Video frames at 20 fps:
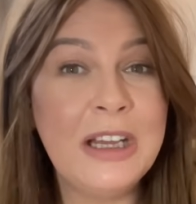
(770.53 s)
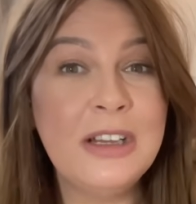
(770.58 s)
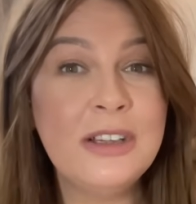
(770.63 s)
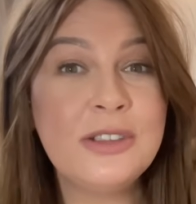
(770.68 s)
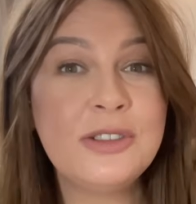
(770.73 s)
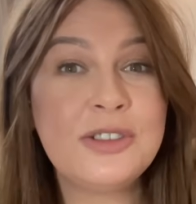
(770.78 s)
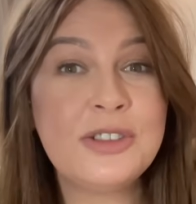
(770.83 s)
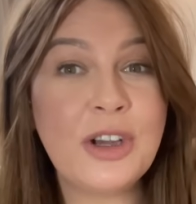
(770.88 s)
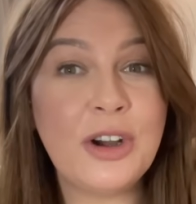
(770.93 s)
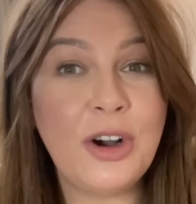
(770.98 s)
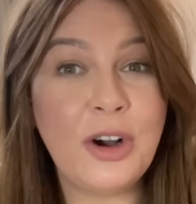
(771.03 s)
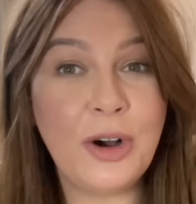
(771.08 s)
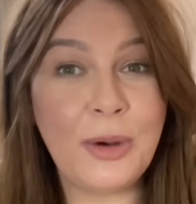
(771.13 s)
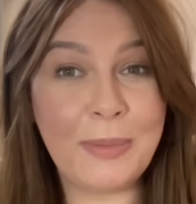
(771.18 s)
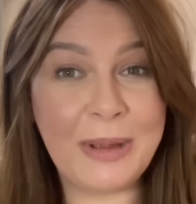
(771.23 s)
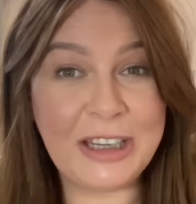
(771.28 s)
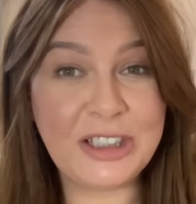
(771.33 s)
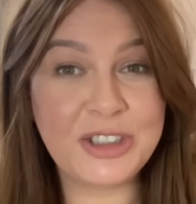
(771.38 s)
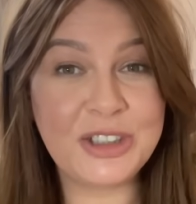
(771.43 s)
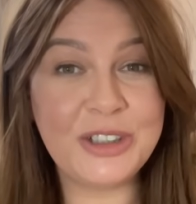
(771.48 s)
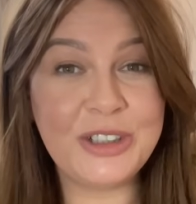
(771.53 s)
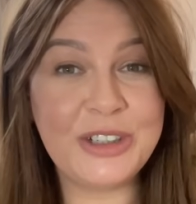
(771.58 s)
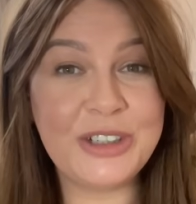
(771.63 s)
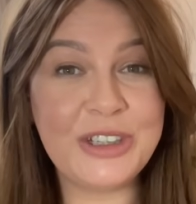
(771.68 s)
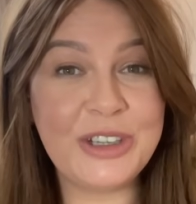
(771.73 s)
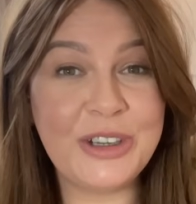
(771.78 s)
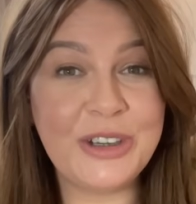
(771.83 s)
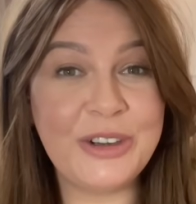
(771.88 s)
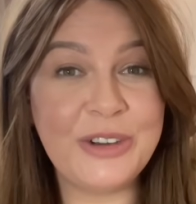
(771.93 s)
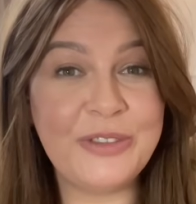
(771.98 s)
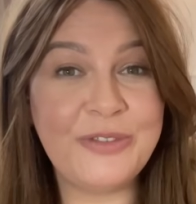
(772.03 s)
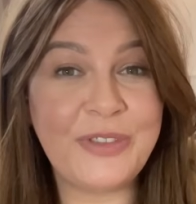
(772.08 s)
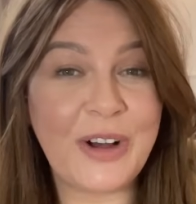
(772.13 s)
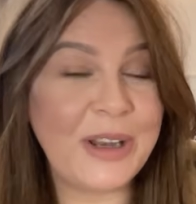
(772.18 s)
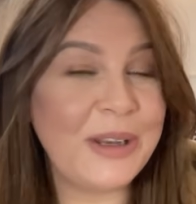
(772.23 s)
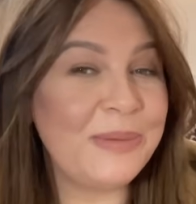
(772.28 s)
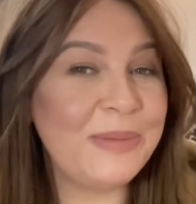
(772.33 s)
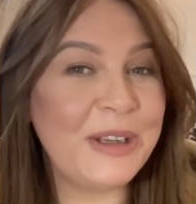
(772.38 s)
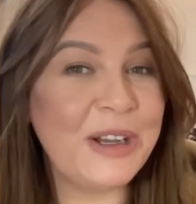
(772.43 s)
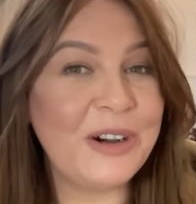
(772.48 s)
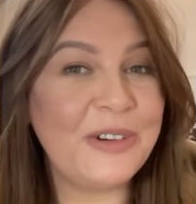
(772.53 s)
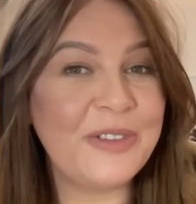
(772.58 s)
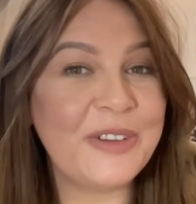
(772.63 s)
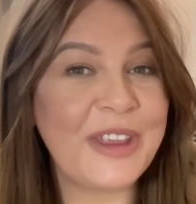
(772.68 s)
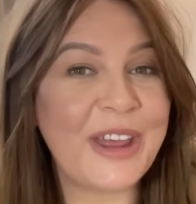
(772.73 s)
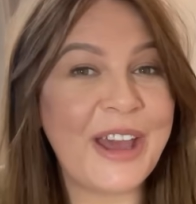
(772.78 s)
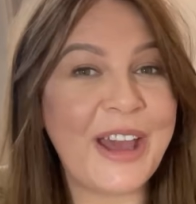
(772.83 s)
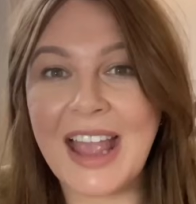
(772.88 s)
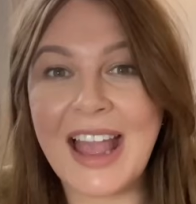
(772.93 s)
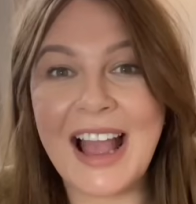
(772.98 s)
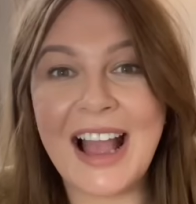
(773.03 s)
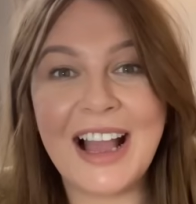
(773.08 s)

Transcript: So make sure you follow me over there.